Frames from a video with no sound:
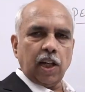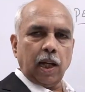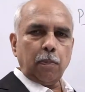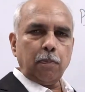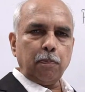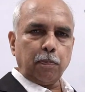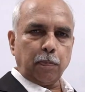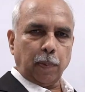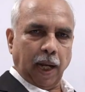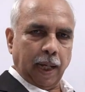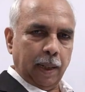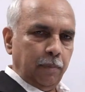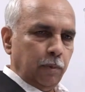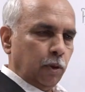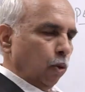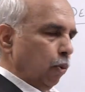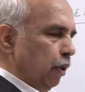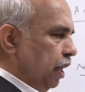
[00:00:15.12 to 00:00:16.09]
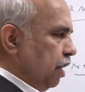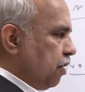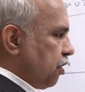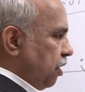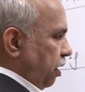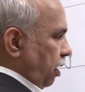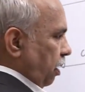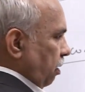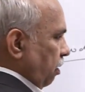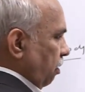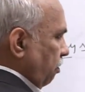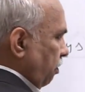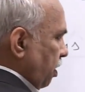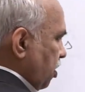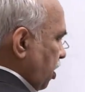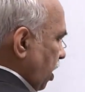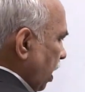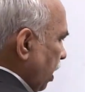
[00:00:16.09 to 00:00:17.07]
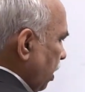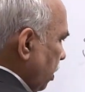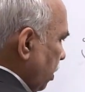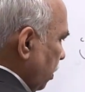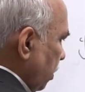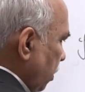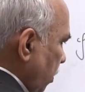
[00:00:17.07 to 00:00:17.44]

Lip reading: are prime to each other. Which are